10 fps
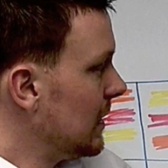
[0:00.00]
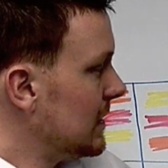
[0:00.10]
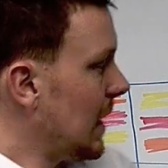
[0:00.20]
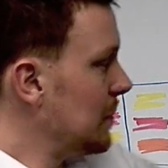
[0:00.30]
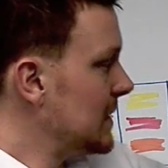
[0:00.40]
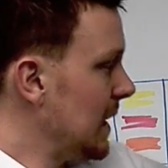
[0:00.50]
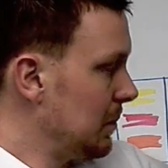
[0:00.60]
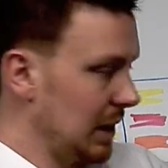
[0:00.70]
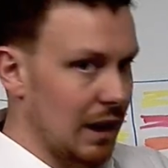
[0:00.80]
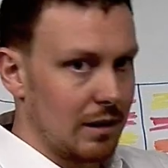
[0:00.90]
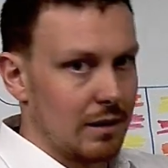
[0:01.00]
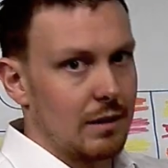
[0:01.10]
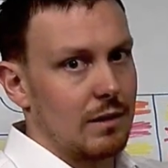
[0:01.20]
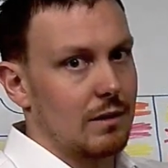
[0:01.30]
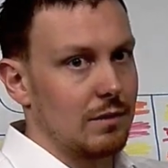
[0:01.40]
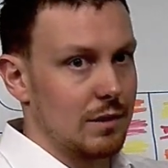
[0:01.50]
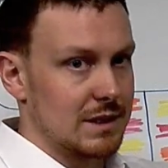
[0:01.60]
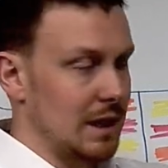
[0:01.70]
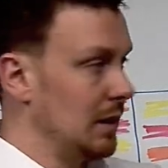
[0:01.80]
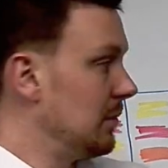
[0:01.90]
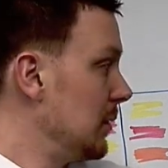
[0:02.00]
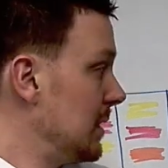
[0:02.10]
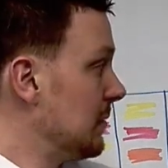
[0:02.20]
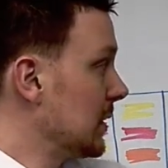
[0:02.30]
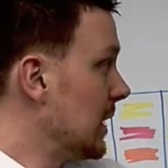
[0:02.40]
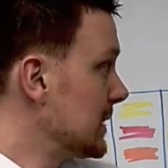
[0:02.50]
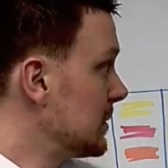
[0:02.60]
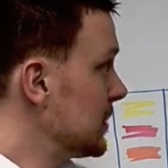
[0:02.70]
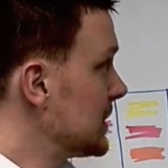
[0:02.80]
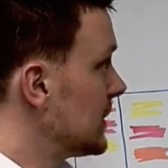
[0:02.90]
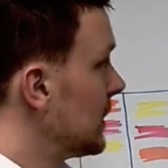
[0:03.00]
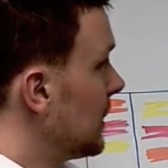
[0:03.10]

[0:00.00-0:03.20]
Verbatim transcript: time and time again for, for different customers.